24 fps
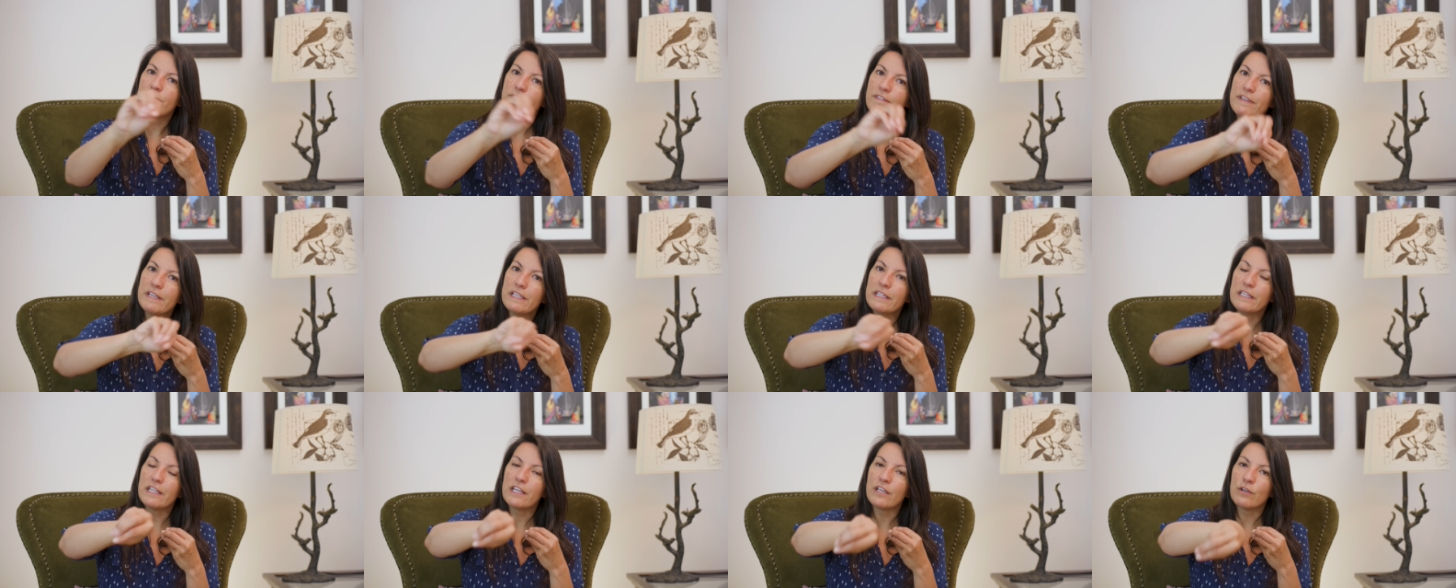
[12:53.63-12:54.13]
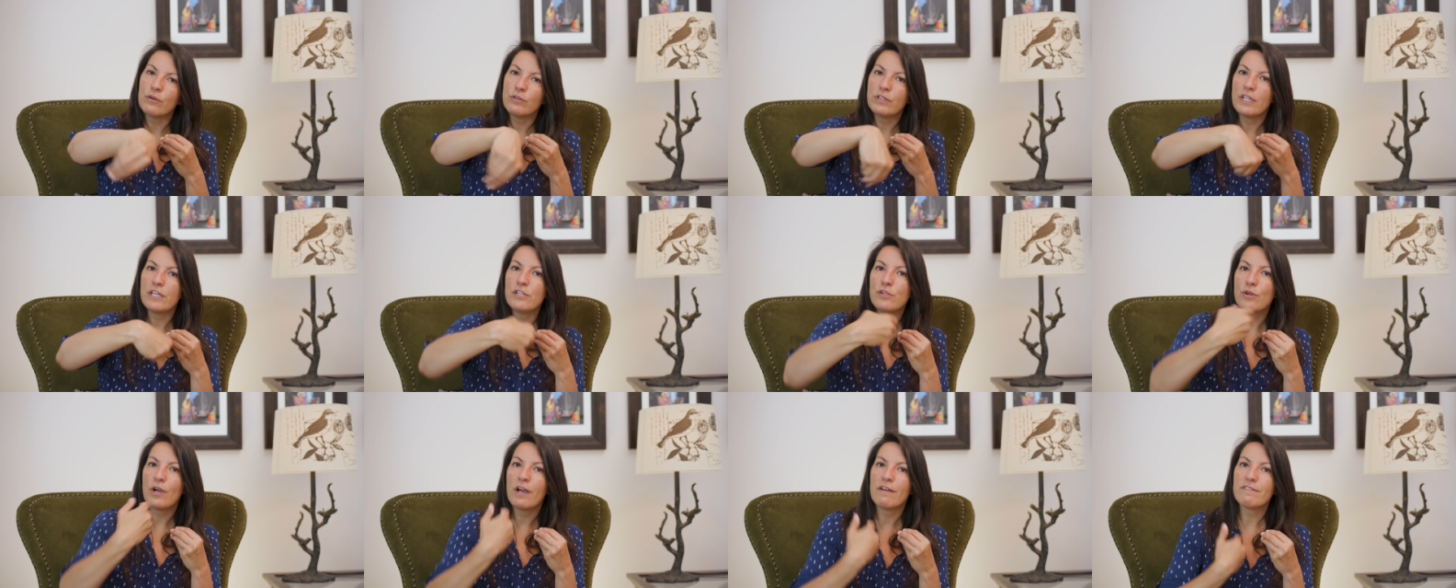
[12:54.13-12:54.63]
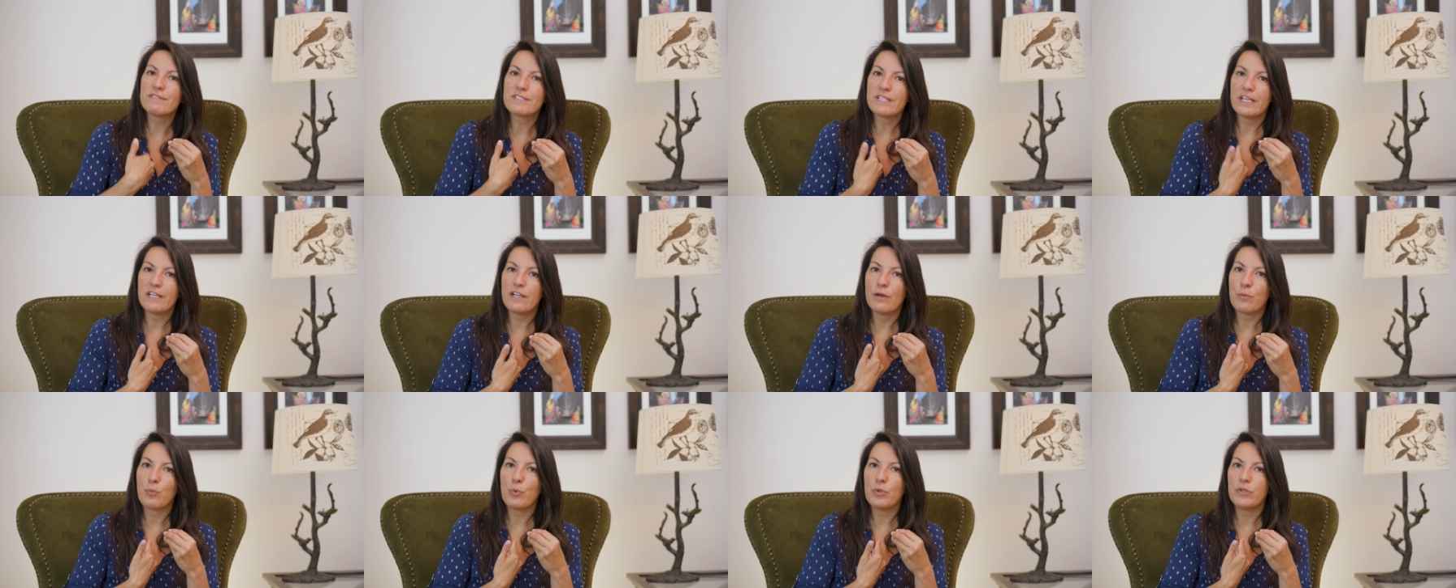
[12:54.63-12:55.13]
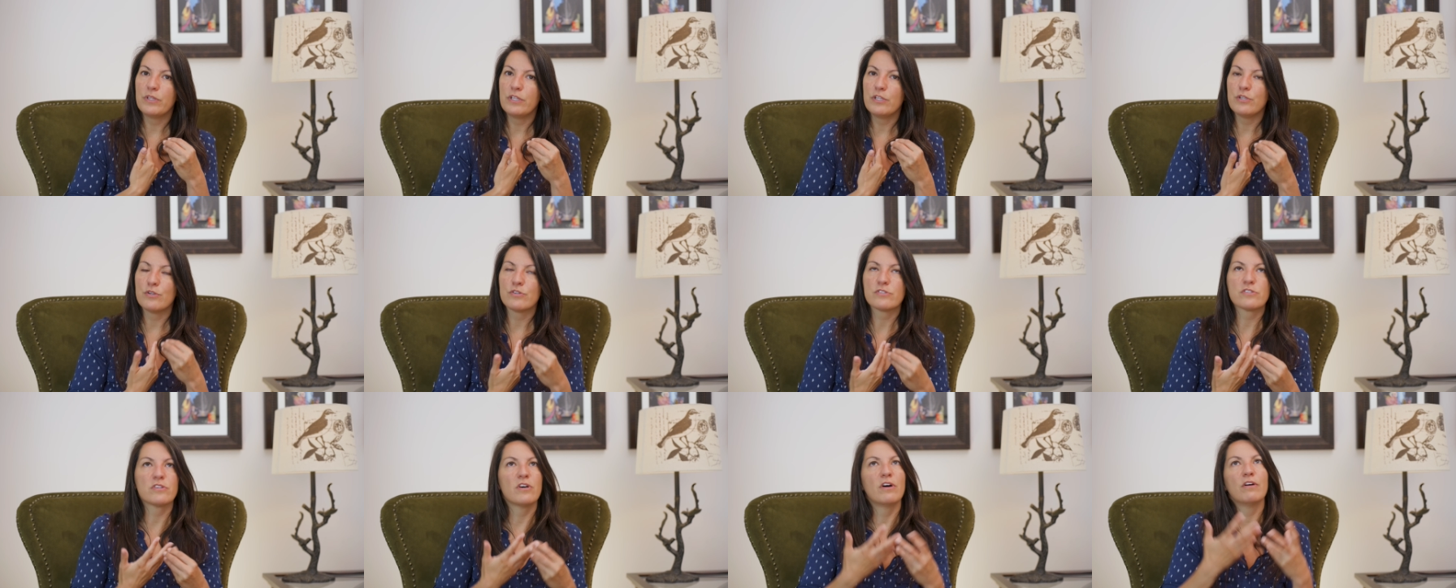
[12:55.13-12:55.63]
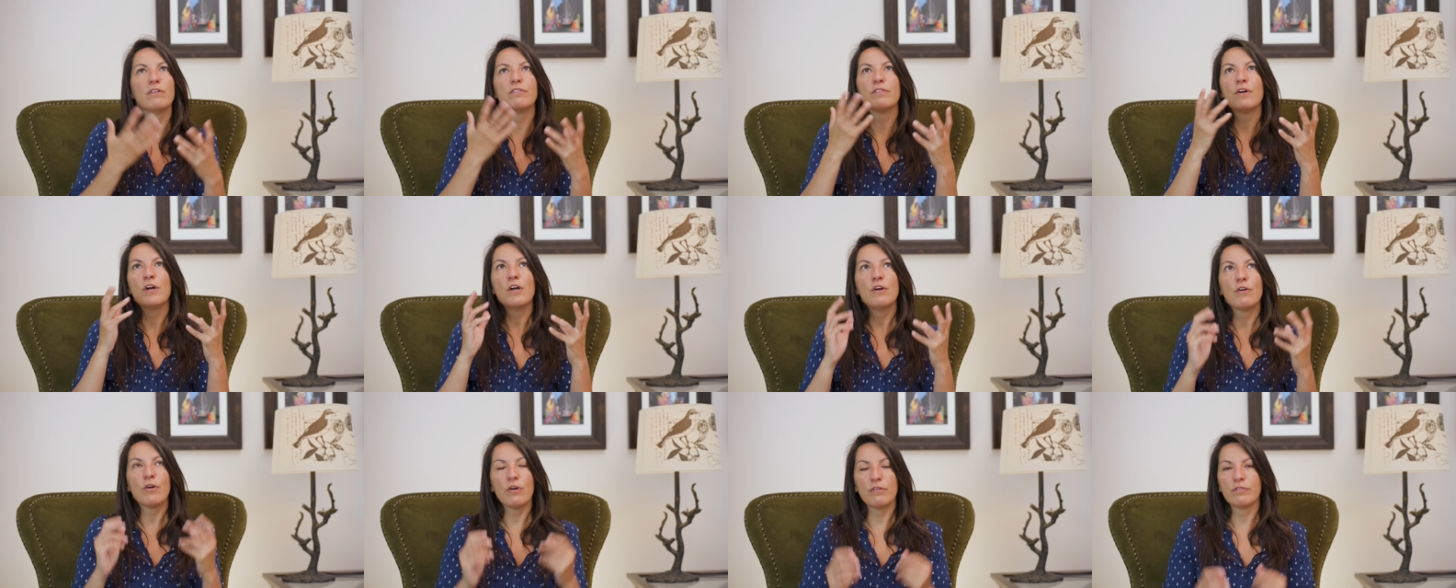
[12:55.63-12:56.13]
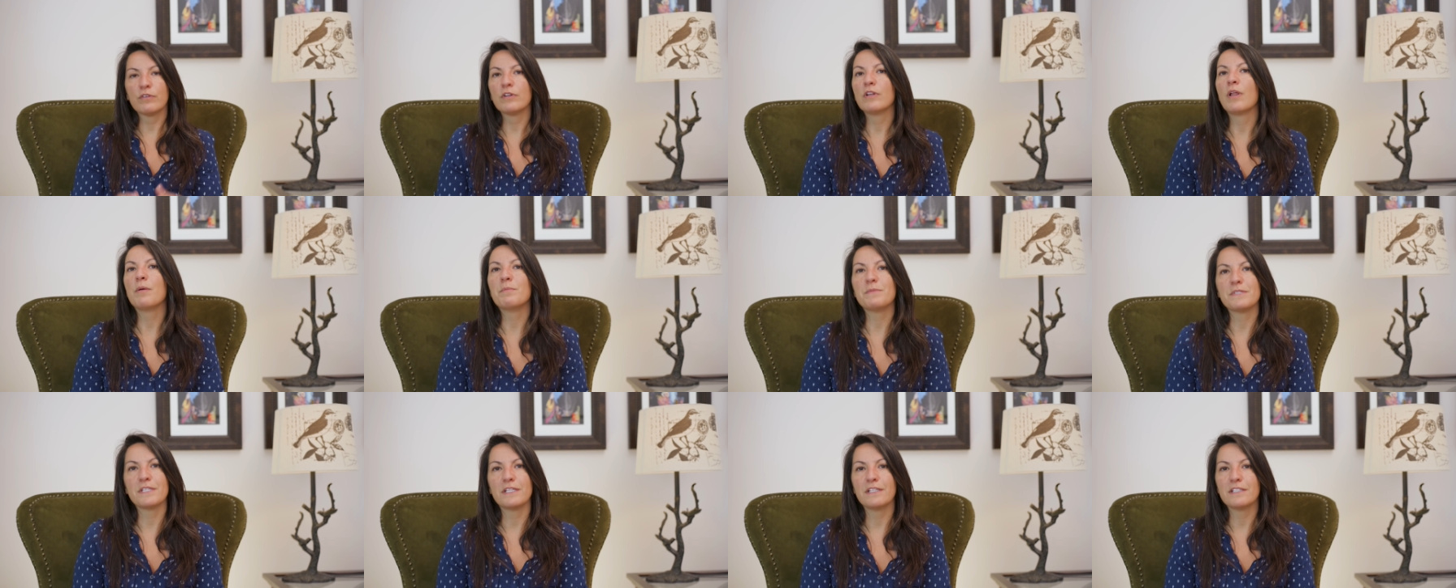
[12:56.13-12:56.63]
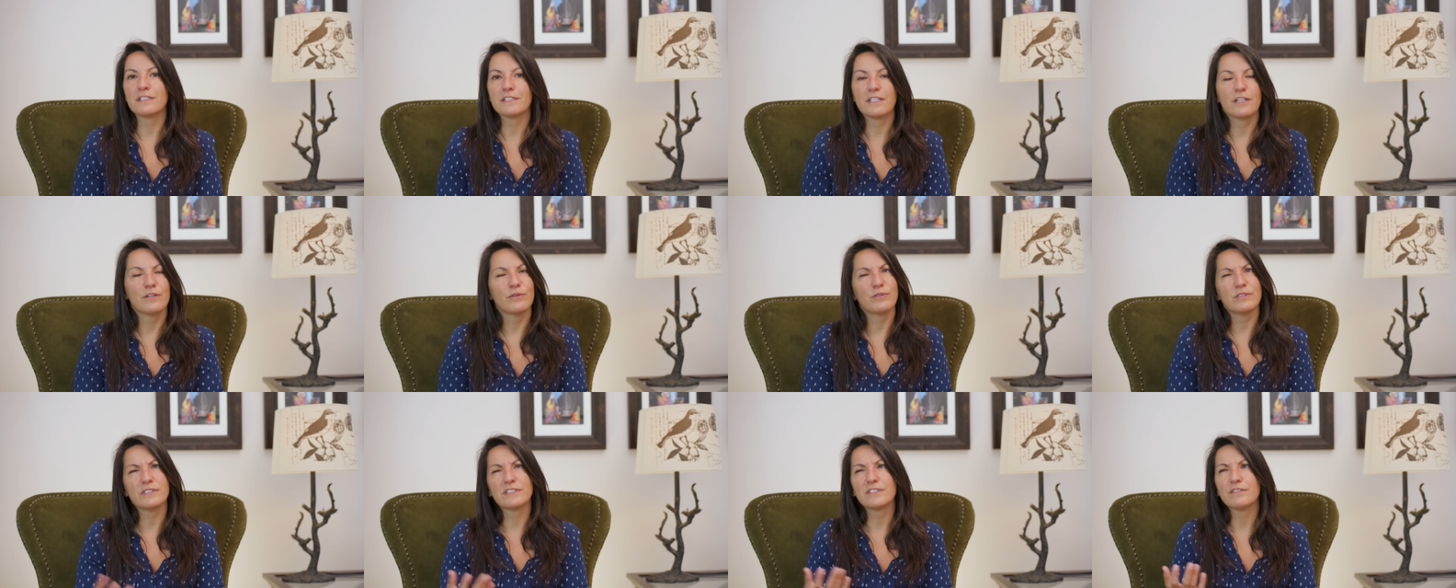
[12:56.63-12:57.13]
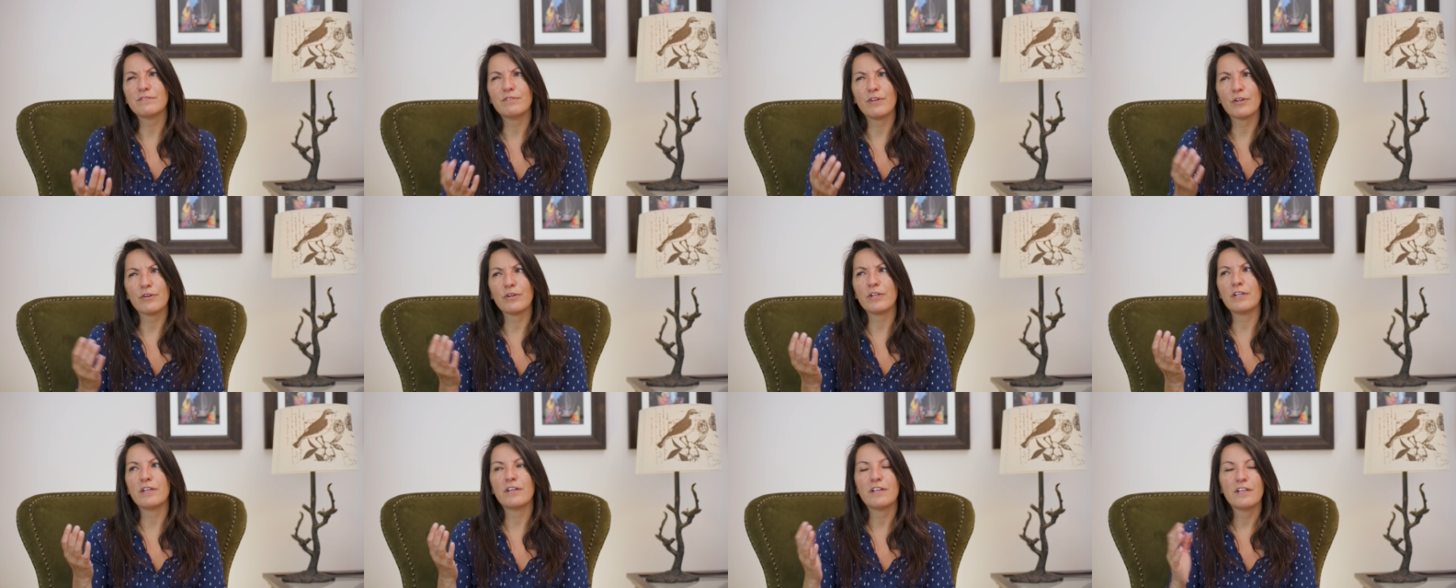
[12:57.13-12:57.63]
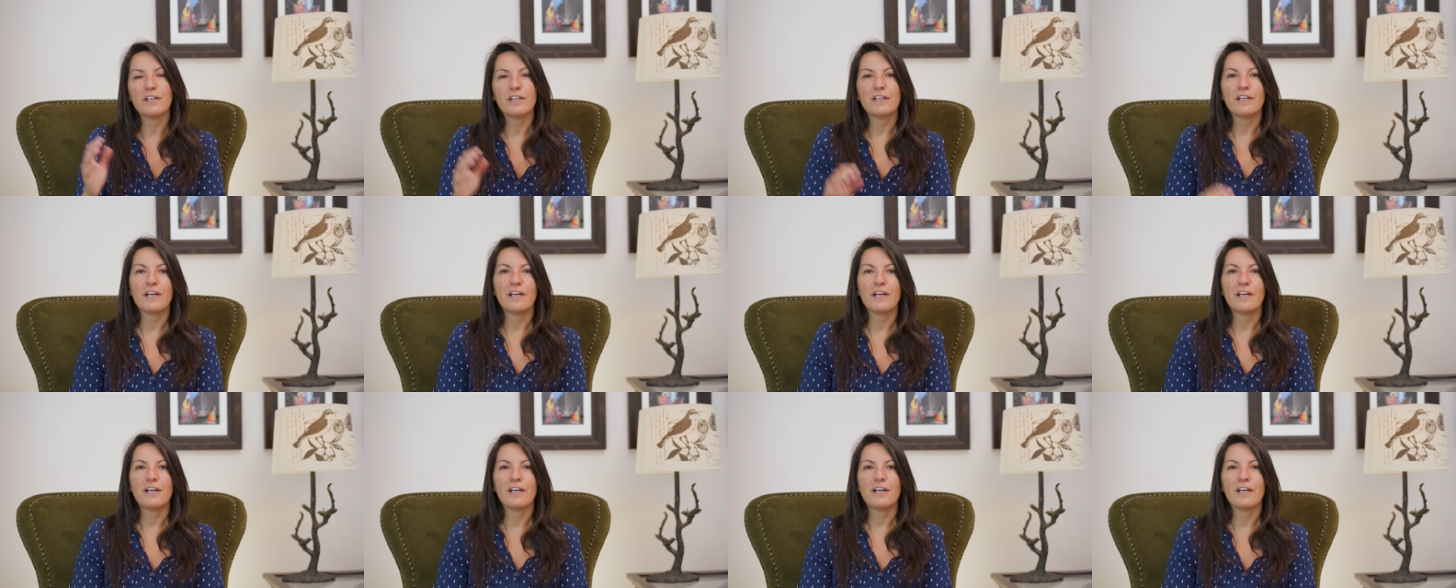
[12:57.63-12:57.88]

feeling that you have set up within yourself of clumsiness. I know it's a very